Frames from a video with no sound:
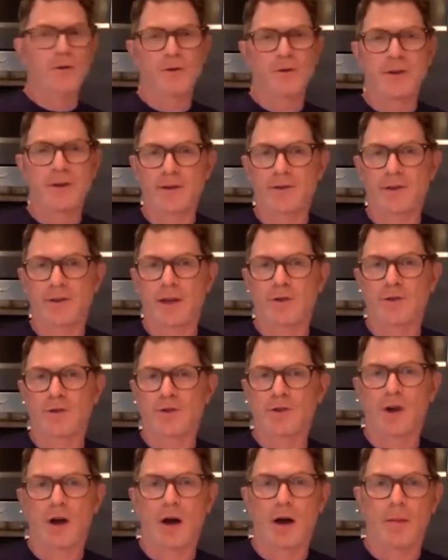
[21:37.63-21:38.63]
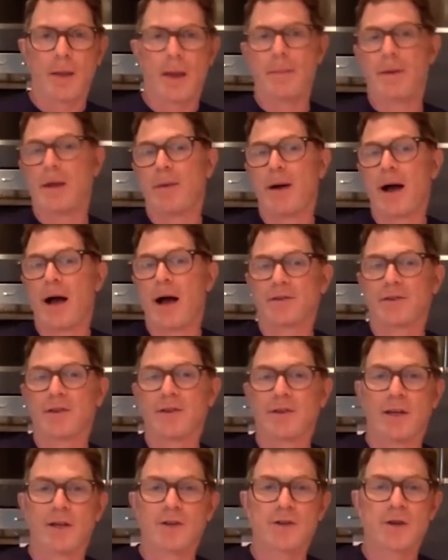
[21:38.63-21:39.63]
dish that you saw, maybe a pasta
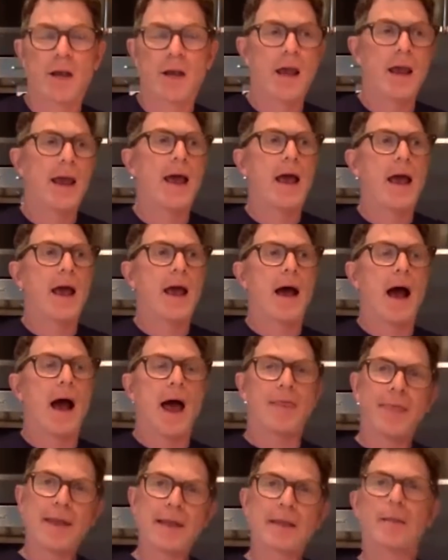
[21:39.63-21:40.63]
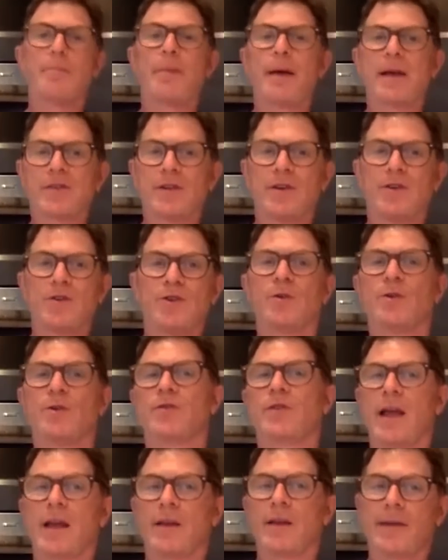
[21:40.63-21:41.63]
dish, I think the best thing to do
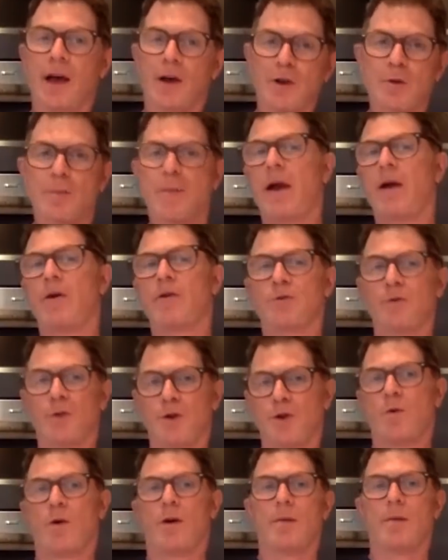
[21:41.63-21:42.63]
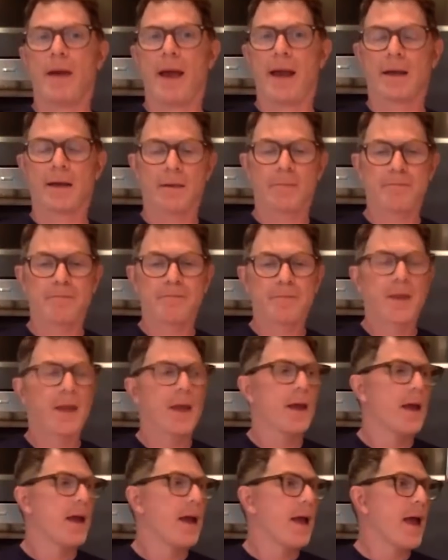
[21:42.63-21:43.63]
is tell your parents what you want to make
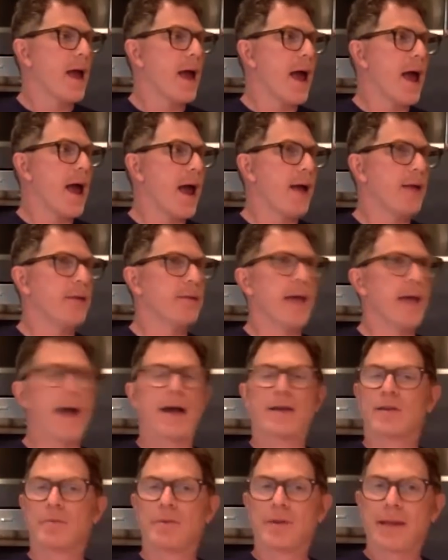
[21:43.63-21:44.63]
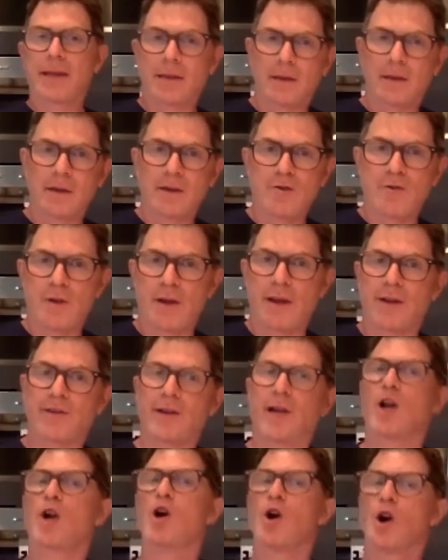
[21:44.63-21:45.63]
and ask them to get the ingredients
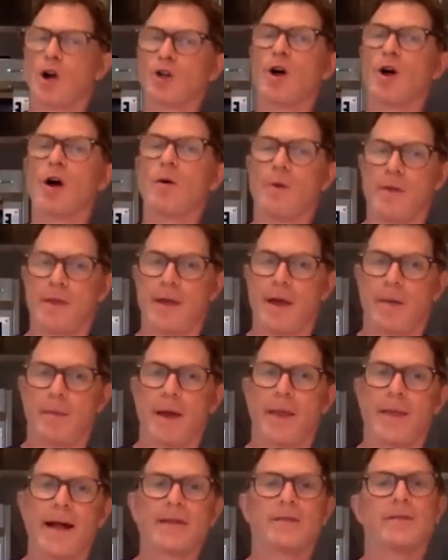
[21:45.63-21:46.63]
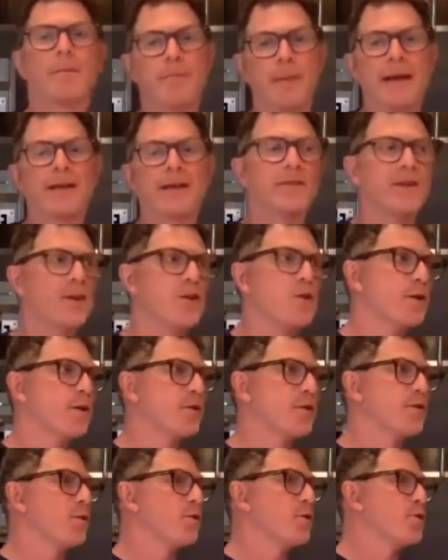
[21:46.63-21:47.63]
and cook along with them. And that's the best thing you can
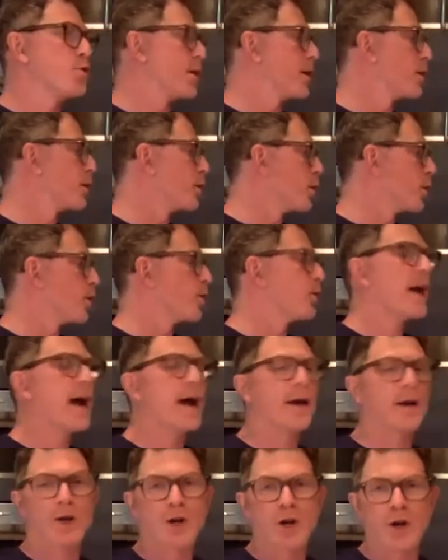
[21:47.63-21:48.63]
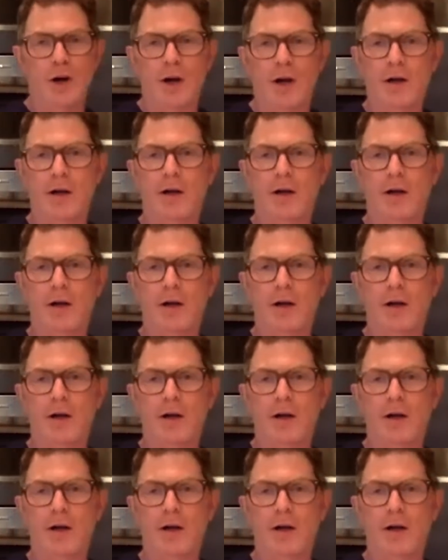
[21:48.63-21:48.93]
do is you can learn how to cook